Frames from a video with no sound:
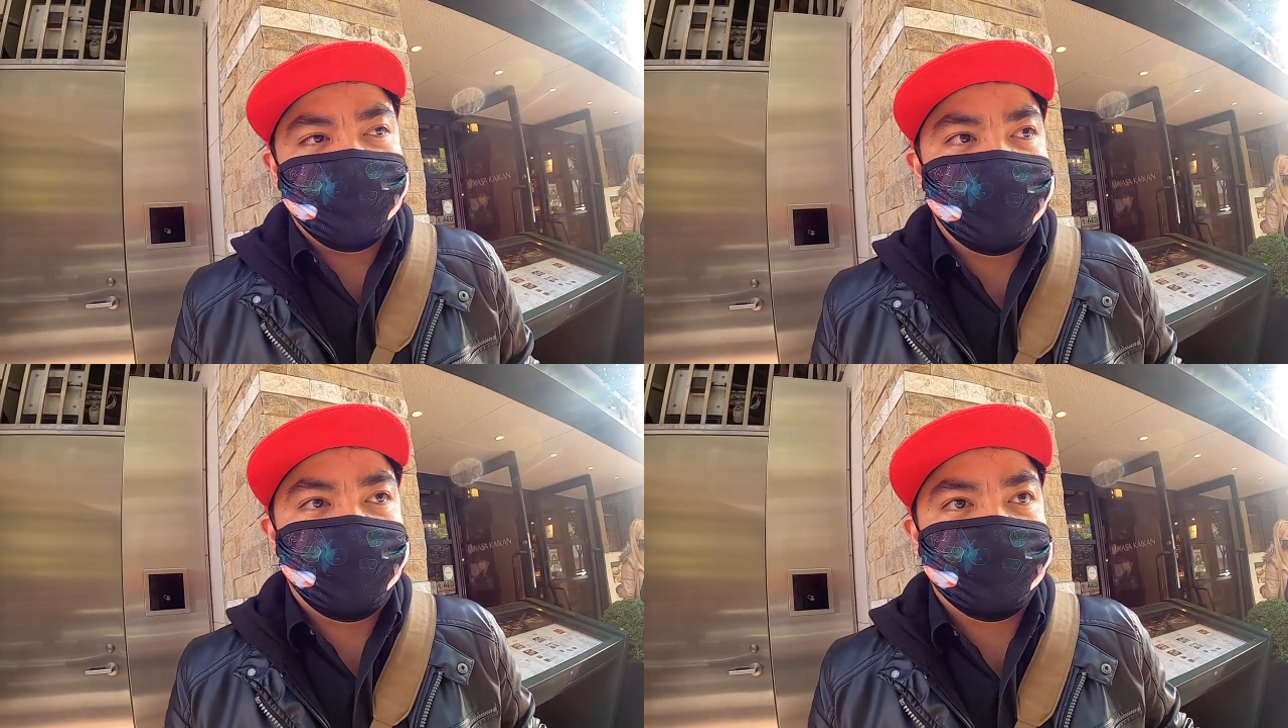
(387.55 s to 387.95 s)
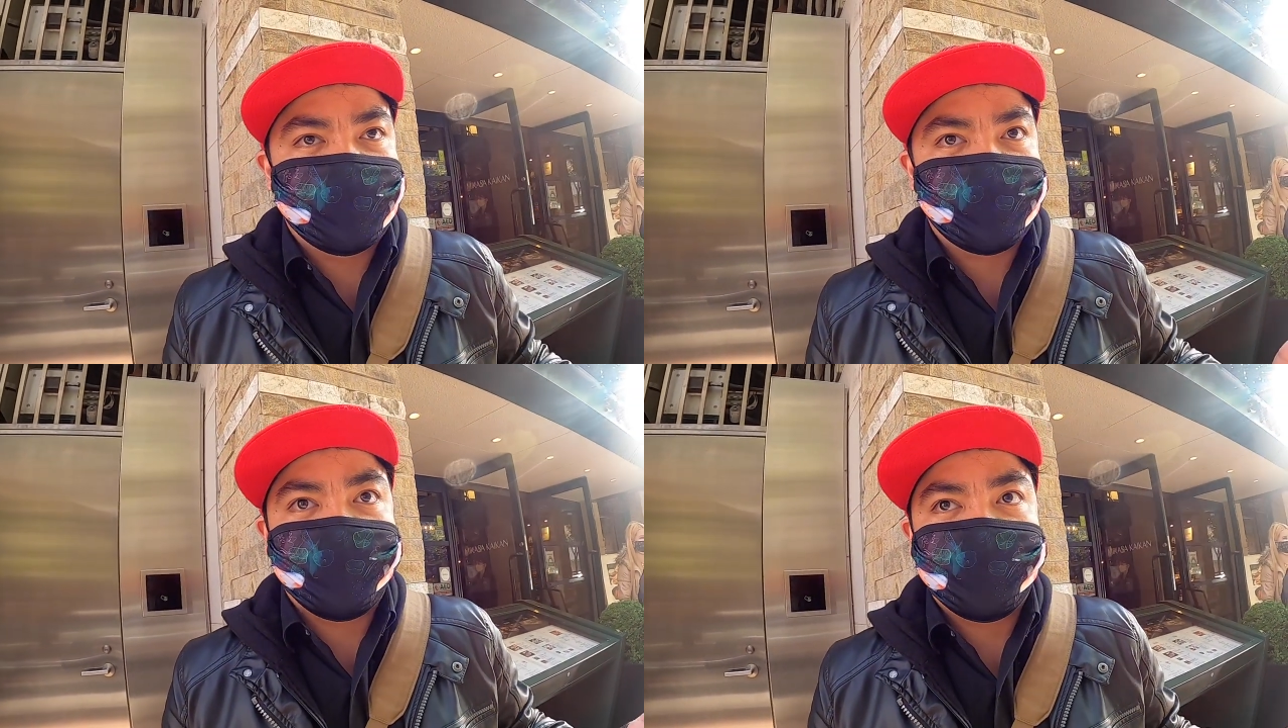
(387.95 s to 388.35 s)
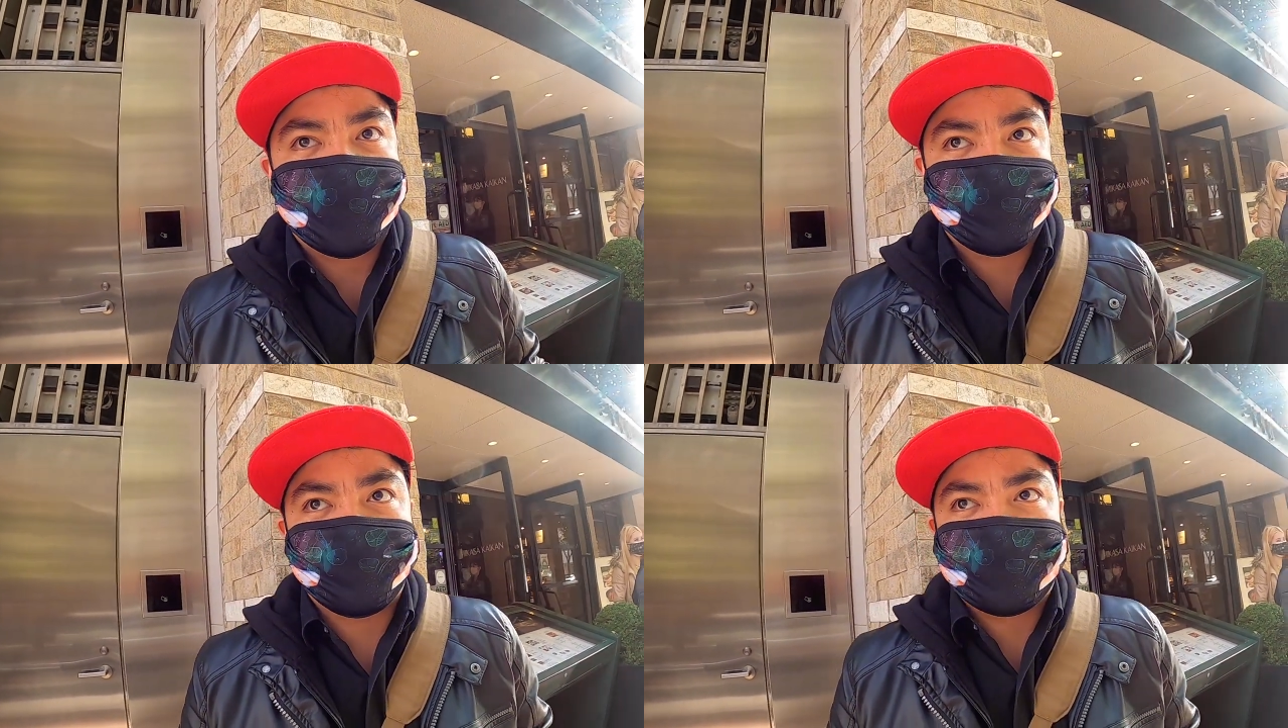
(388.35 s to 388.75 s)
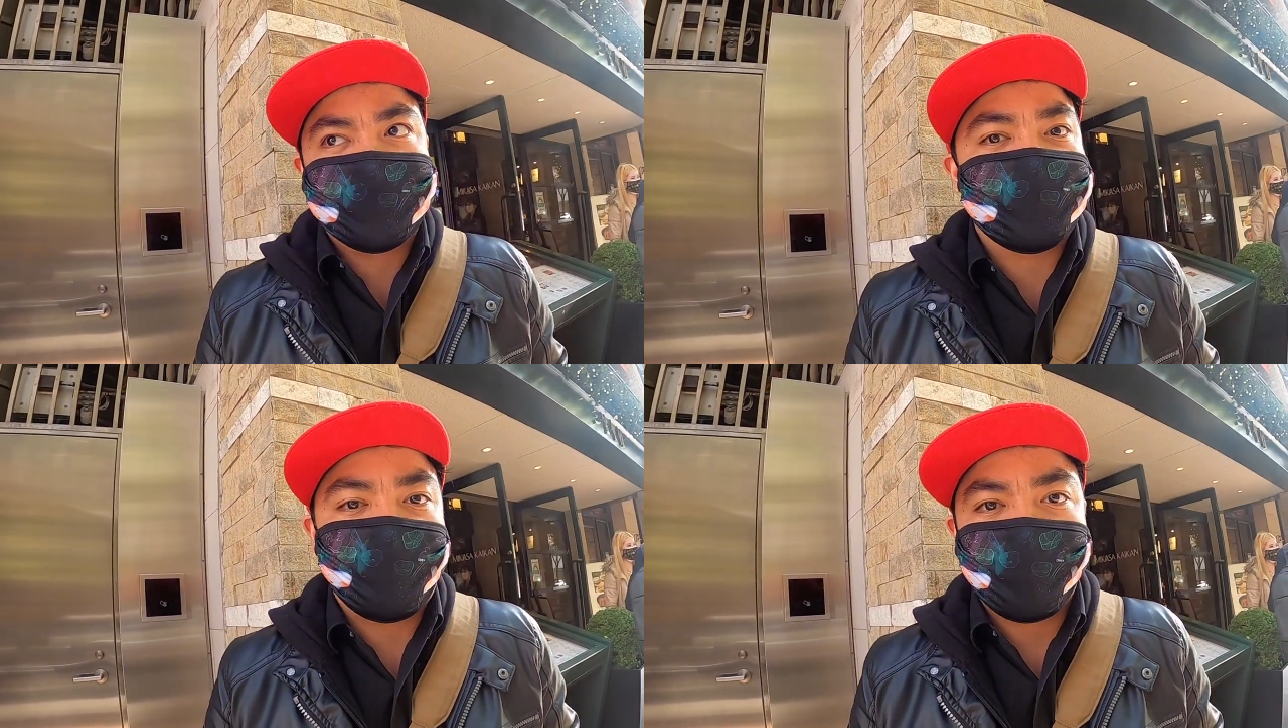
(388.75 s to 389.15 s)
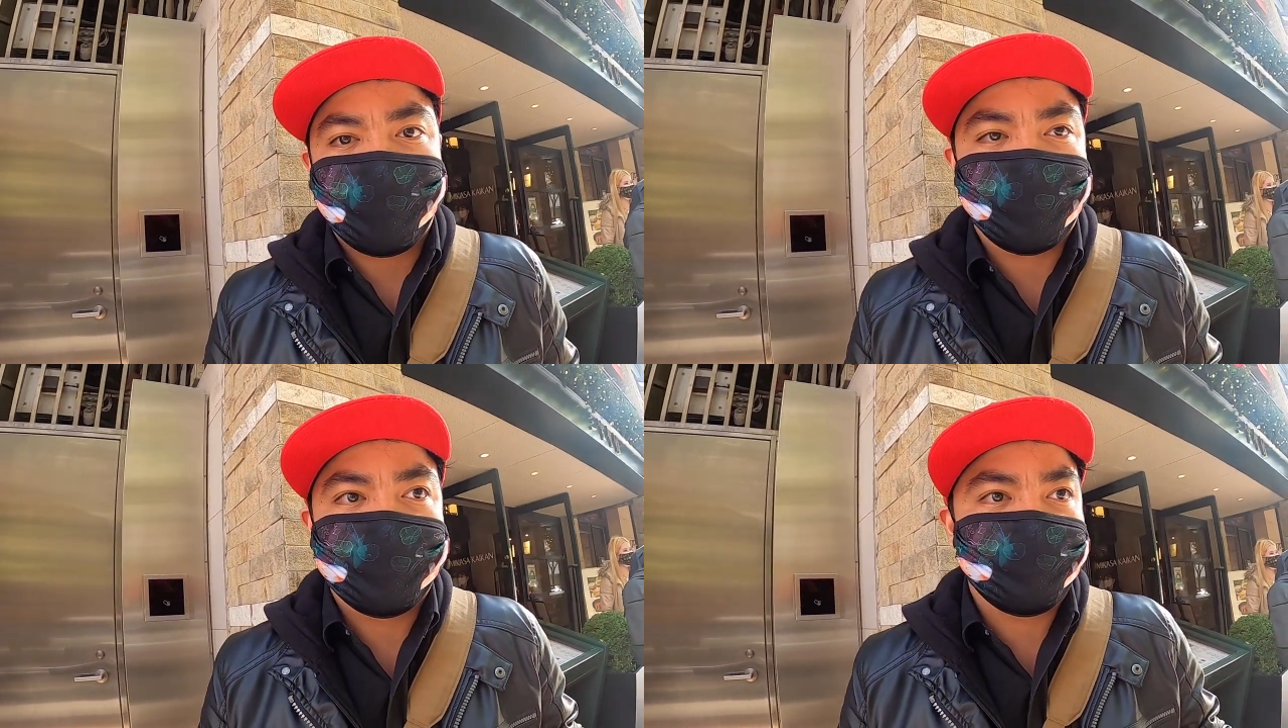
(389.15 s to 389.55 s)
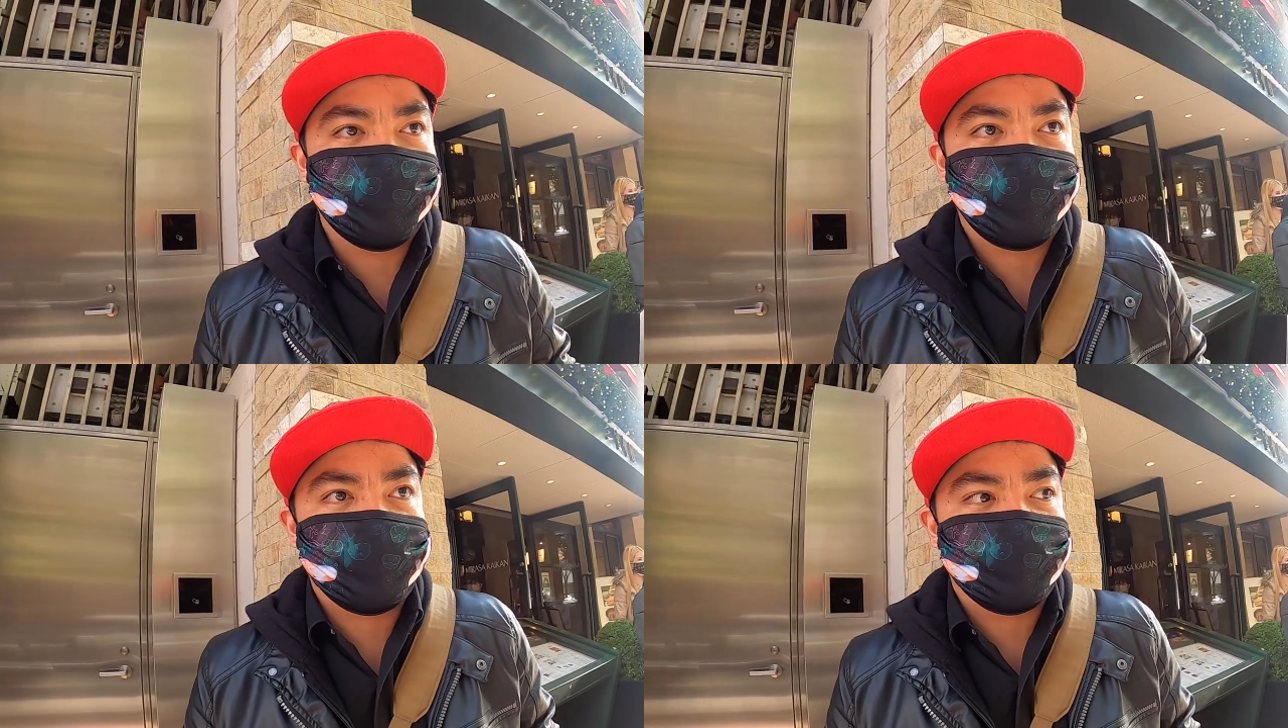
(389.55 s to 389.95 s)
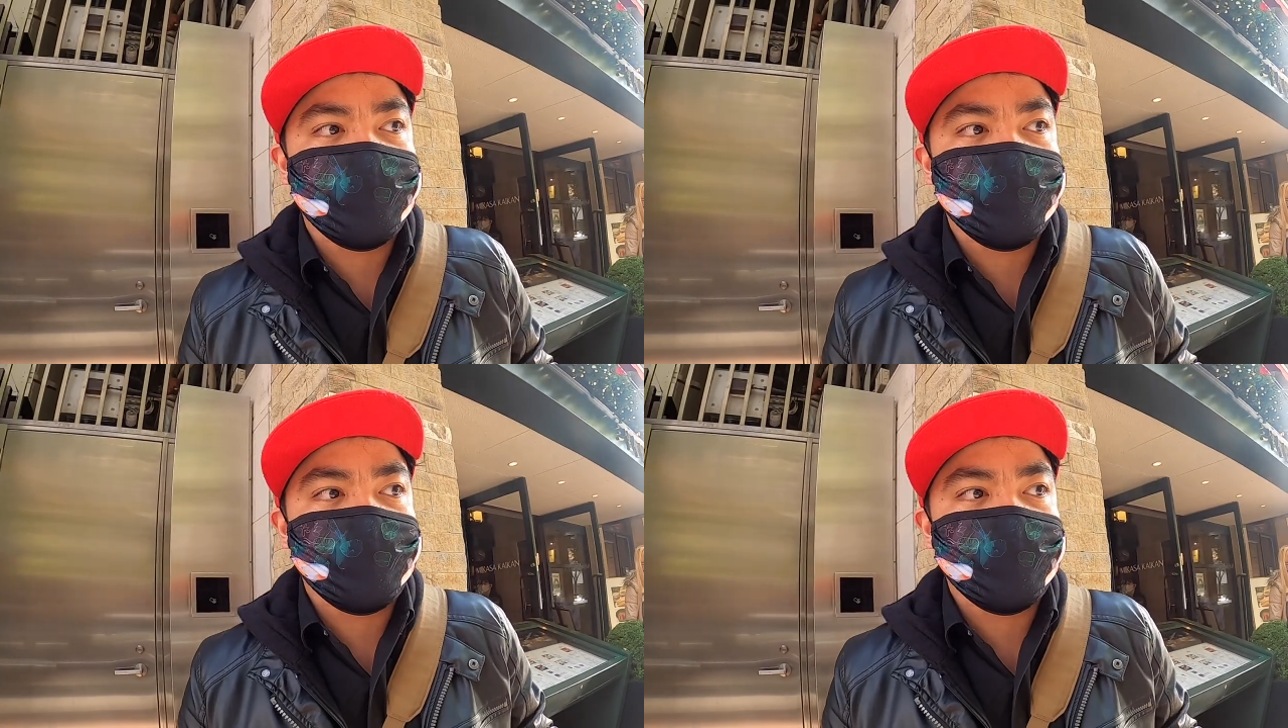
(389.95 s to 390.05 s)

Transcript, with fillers: who just want to see Tokyo from a different point of